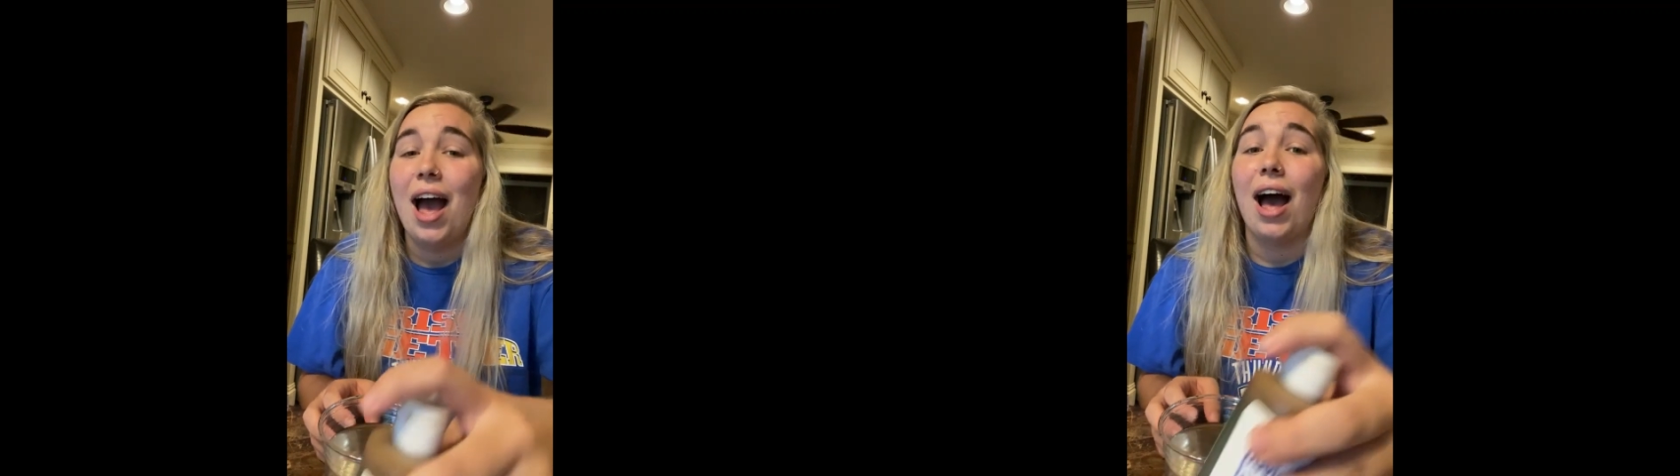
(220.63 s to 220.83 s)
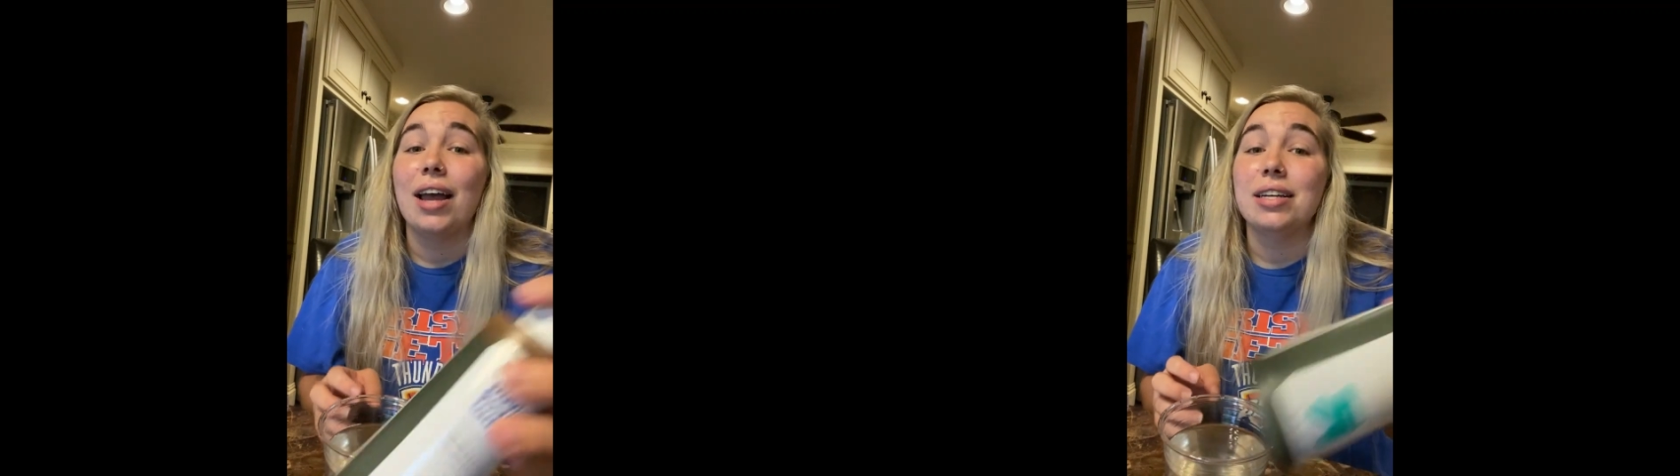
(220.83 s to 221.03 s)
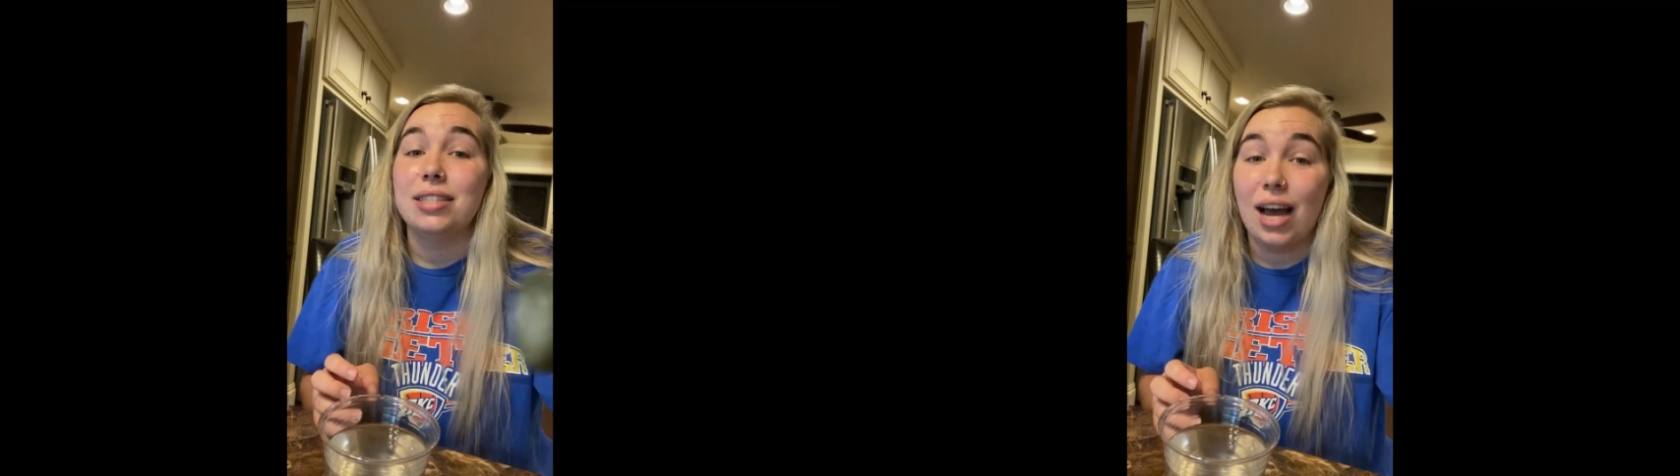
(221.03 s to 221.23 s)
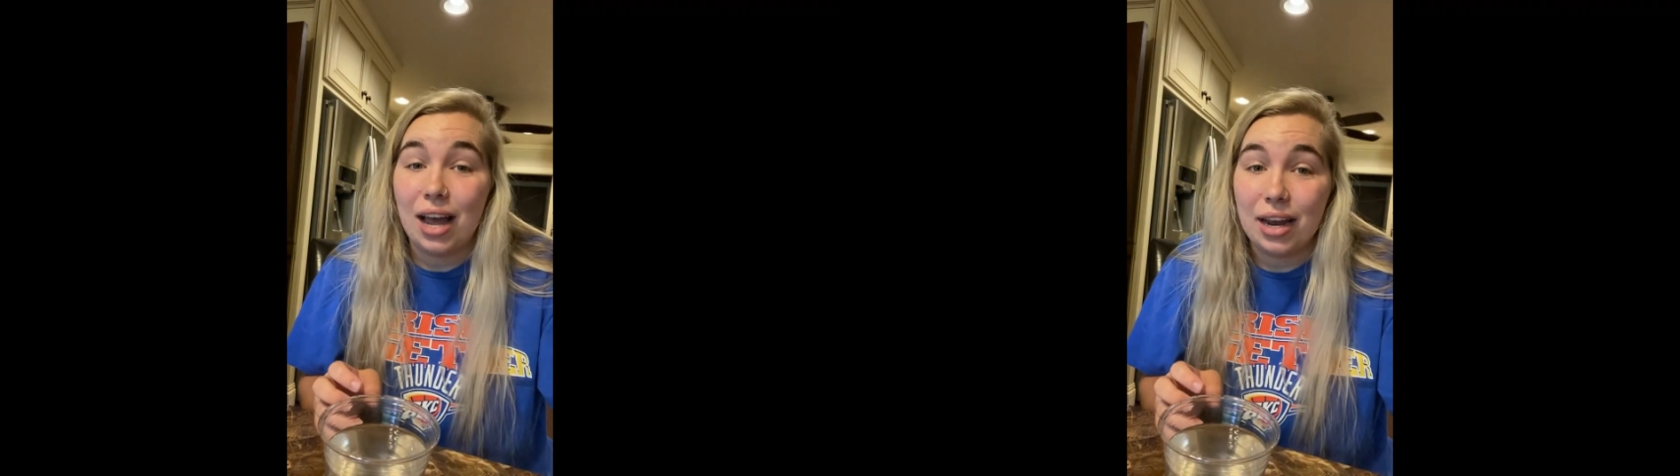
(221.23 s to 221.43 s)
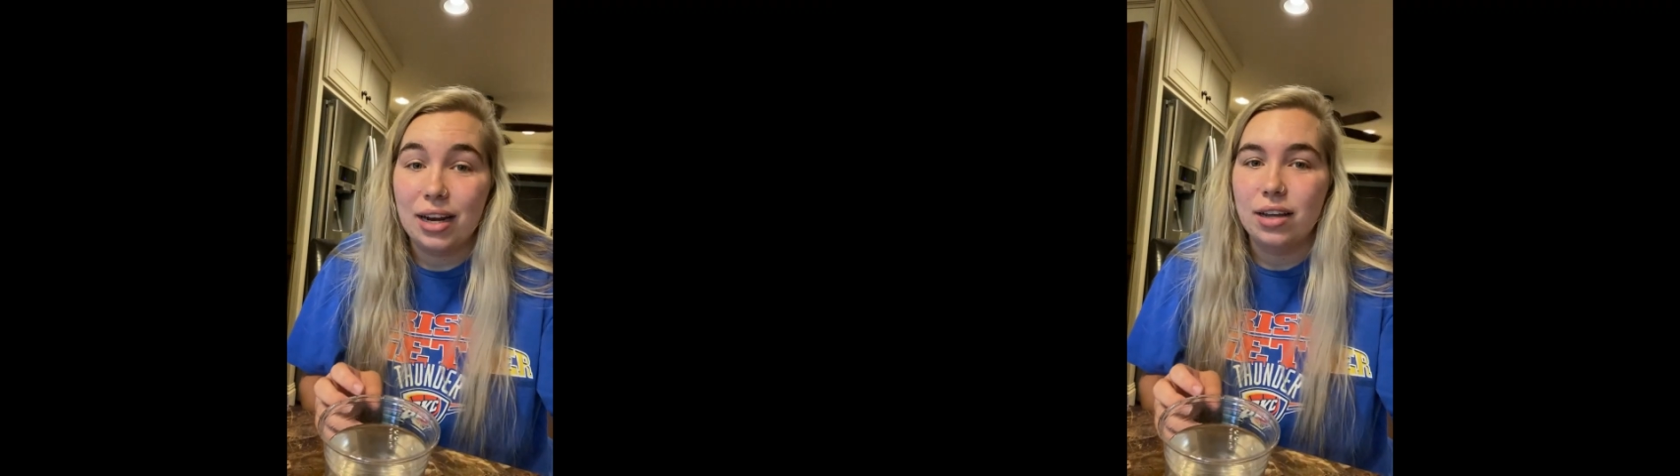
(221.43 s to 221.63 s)

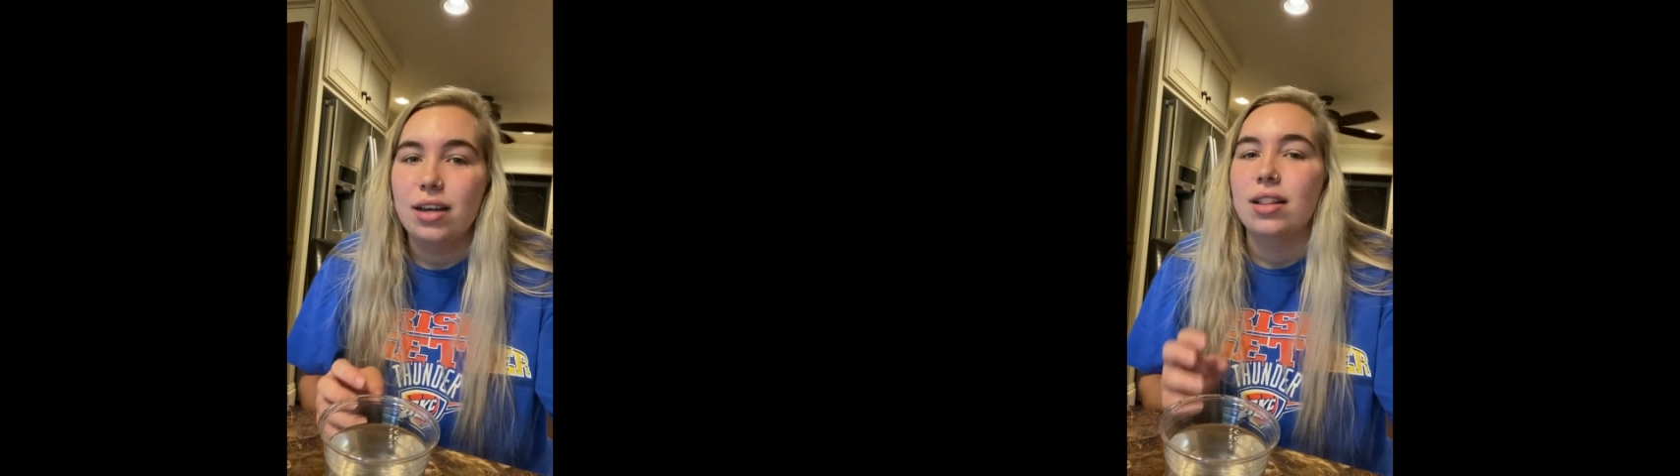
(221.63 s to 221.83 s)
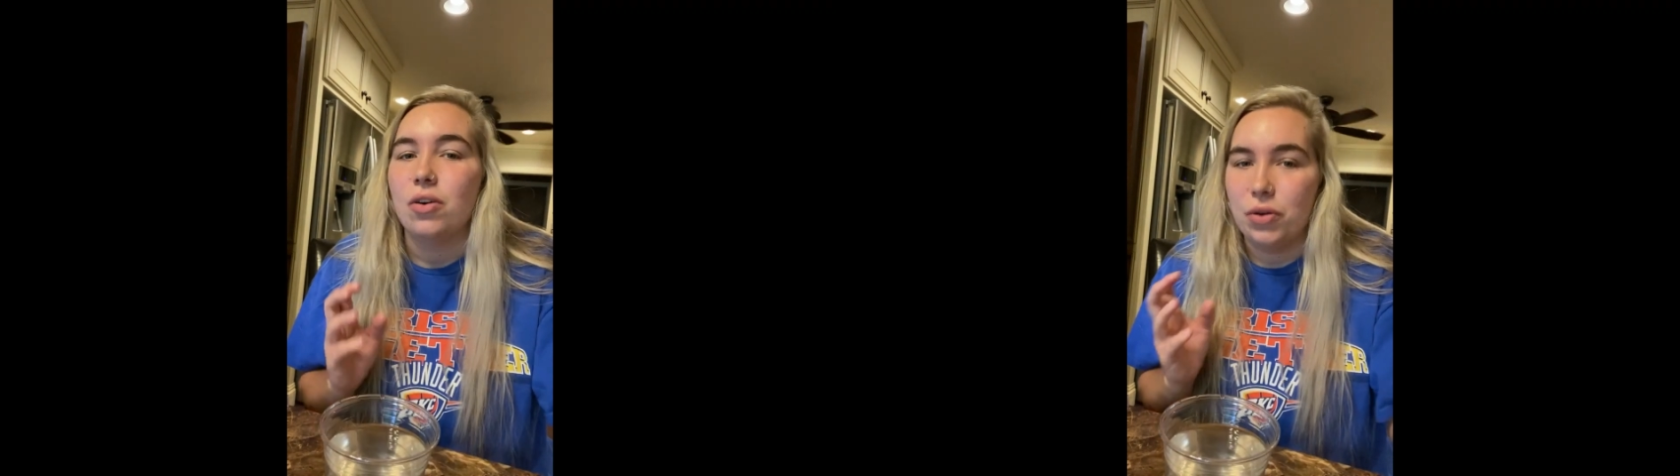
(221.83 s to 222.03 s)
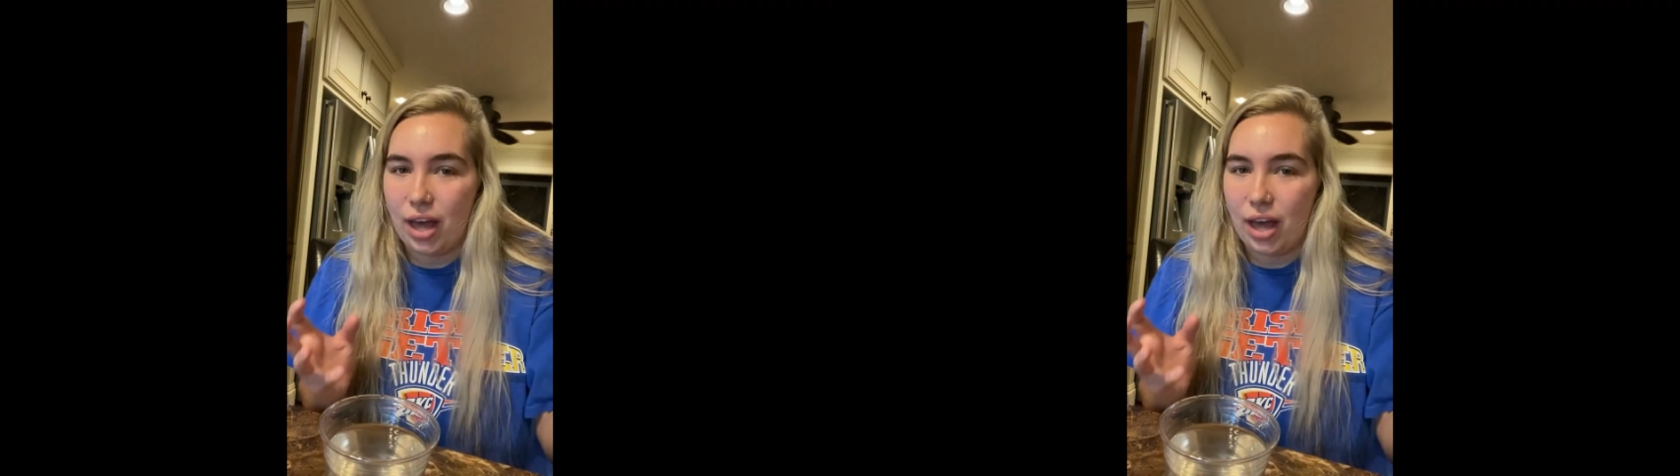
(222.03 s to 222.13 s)
Iodine, or